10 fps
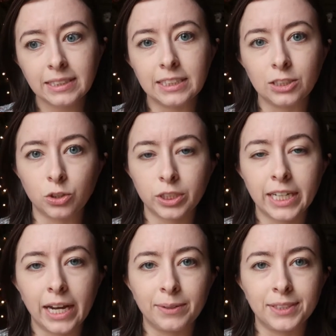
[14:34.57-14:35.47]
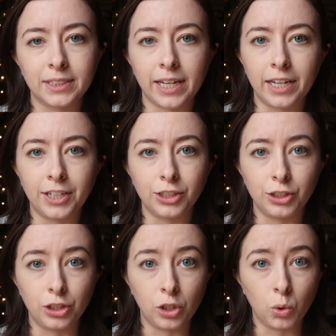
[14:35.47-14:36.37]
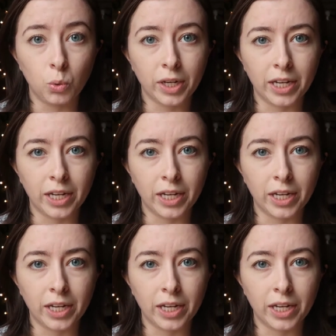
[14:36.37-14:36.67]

is learning how to say no